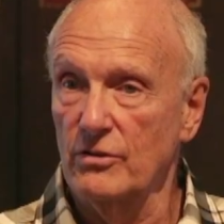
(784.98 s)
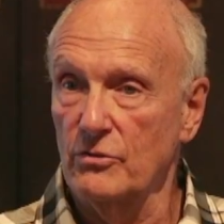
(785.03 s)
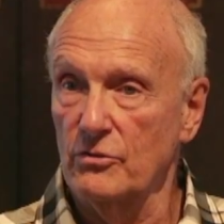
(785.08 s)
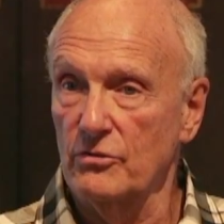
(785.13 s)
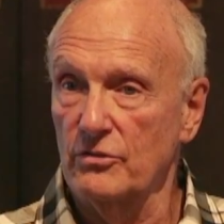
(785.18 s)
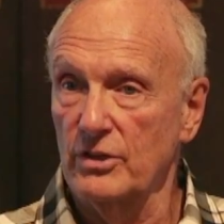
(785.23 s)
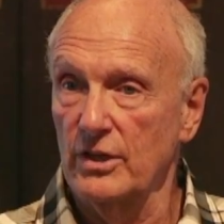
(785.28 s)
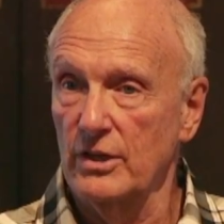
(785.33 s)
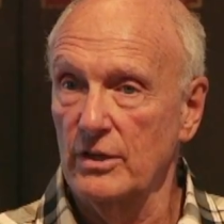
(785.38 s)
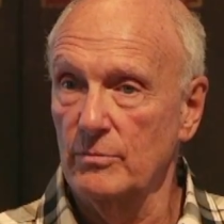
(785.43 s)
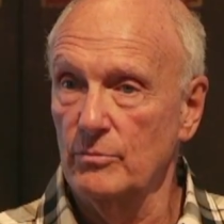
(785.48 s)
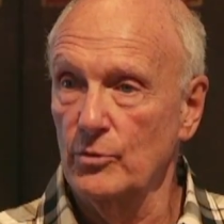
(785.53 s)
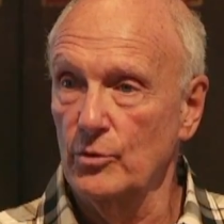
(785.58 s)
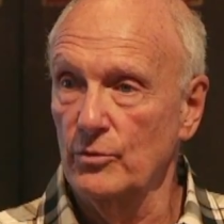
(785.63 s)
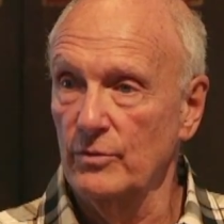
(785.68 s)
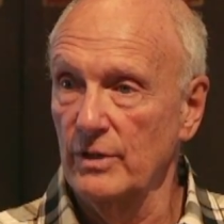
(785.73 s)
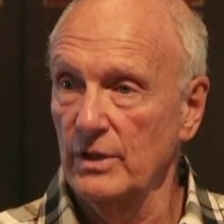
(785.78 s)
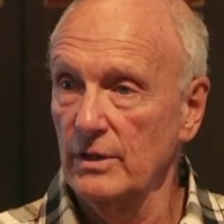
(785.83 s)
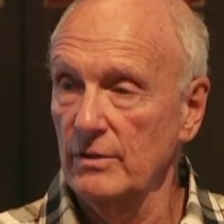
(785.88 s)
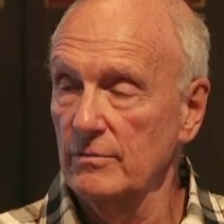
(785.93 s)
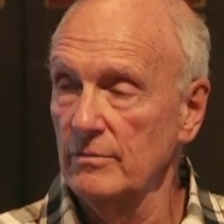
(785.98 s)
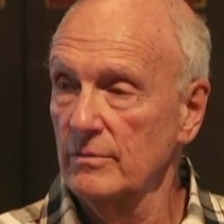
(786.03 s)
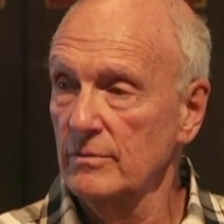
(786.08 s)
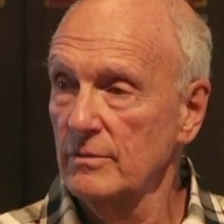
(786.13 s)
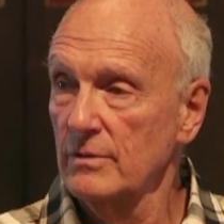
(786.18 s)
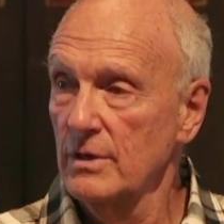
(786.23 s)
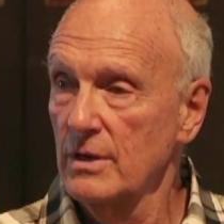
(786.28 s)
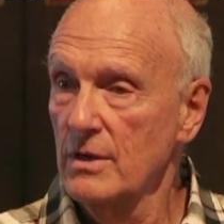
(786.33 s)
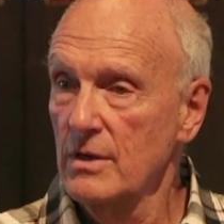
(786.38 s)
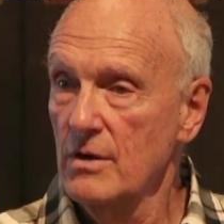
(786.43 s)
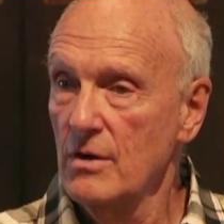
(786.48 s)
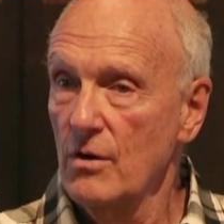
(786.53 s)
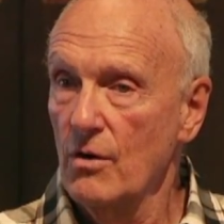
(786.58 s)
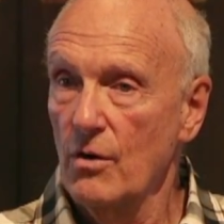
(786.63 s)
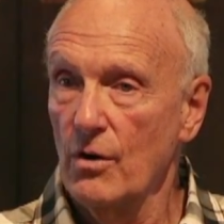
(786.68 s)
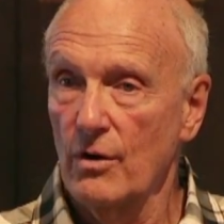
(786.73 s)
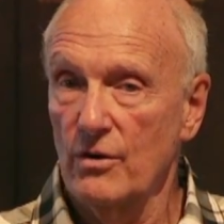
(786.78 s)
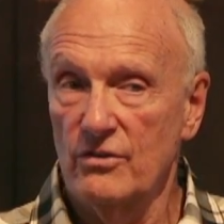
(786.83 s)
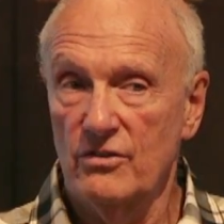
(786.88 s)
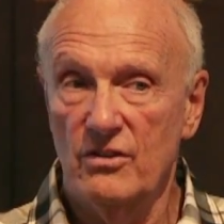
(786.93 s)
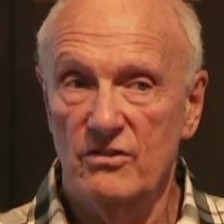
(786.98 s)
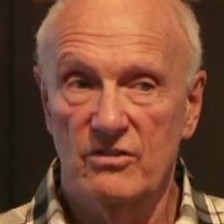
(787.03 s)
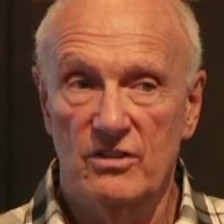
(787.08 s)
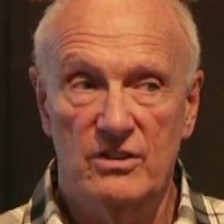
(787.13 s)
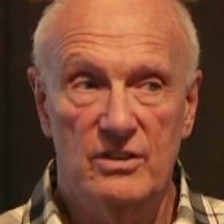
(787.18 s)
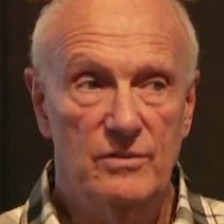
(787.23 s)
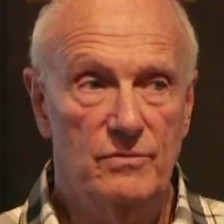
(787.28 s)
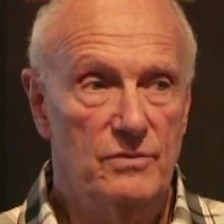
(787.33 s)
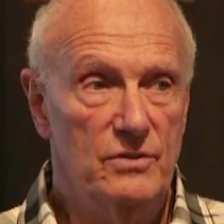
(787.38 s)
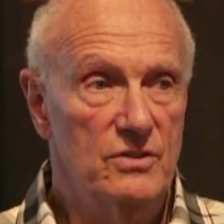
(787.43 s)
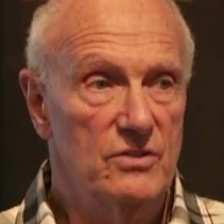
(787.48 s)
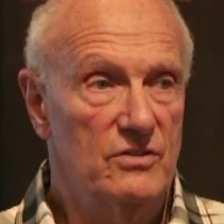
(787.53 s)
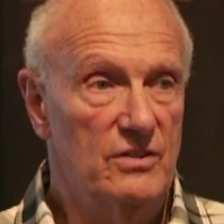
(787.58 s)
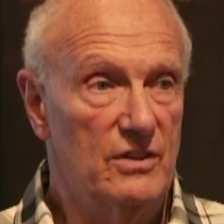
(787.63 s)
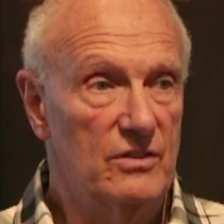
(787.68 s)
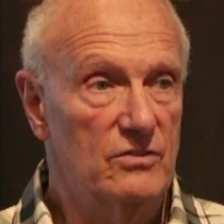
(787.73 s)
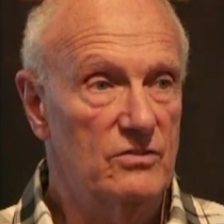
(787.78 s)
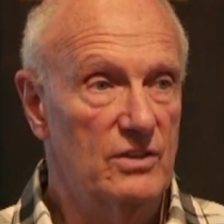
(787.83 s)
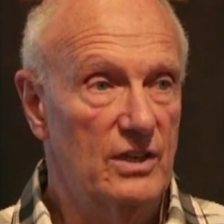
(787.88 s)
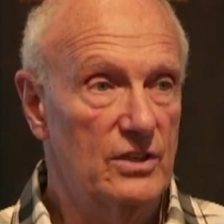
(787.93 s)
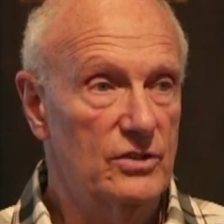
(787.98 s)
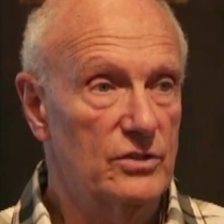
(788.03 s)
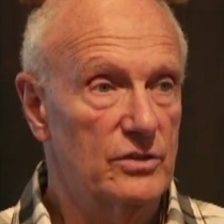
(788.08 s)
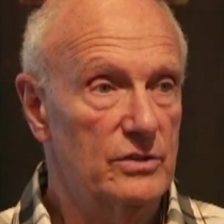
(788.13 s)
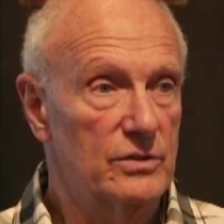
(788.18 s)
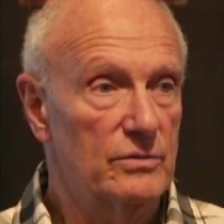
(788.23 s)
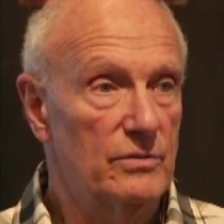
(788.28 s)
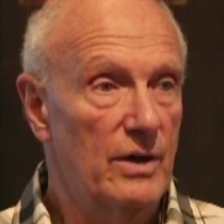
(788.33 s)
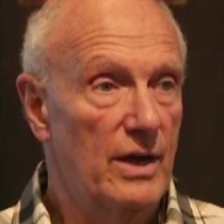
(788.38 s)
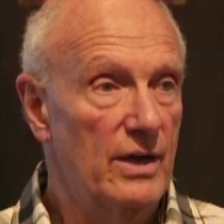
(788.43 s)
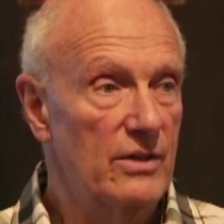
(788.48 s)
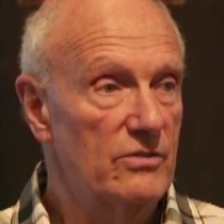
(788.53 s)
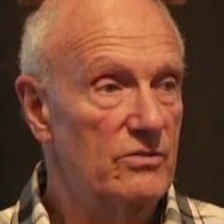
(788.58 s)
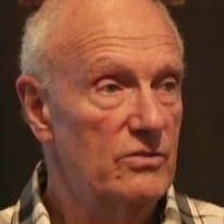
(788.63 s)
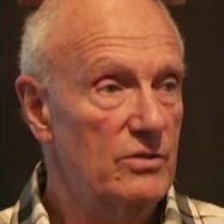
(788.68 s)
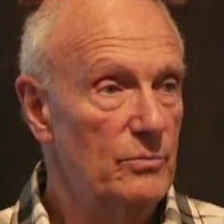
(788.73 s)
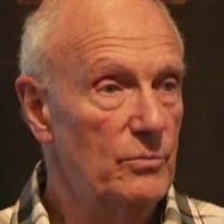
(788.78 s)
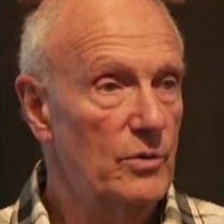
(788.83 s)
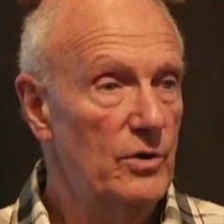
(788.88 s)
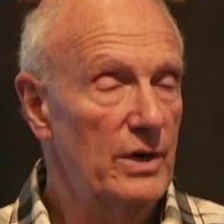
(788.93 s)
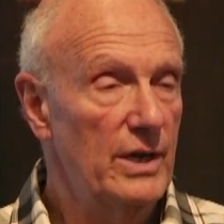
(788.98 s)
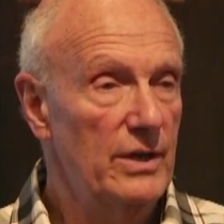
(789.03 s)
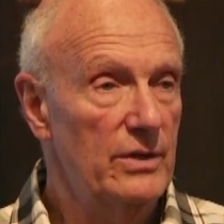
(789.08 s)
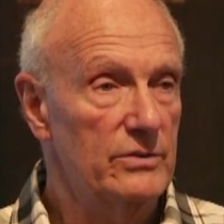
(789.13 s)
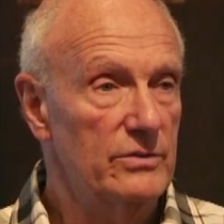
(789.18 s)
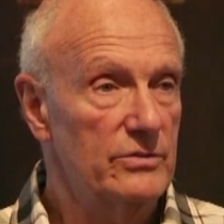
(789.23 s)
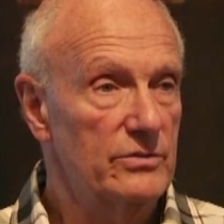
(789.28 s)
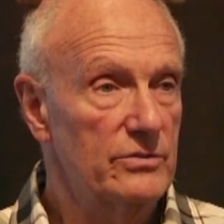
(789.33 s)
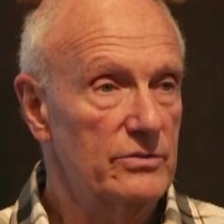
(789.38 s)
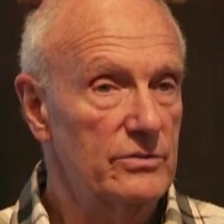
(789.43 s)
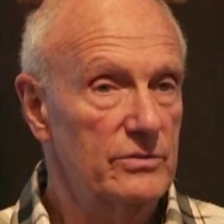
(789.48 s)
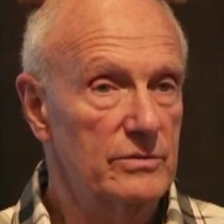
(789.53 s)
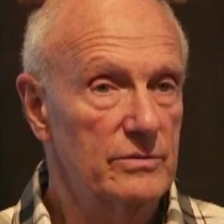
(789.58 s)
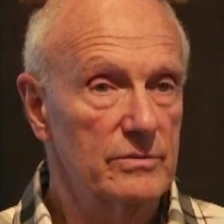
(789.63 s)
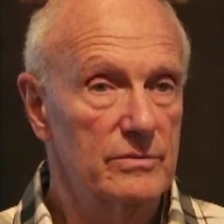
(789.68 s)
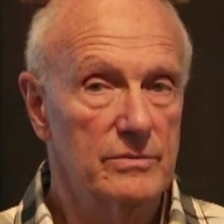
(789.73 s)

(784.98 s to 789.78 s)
interested in moving? Or does a different sensation arise somewhere else?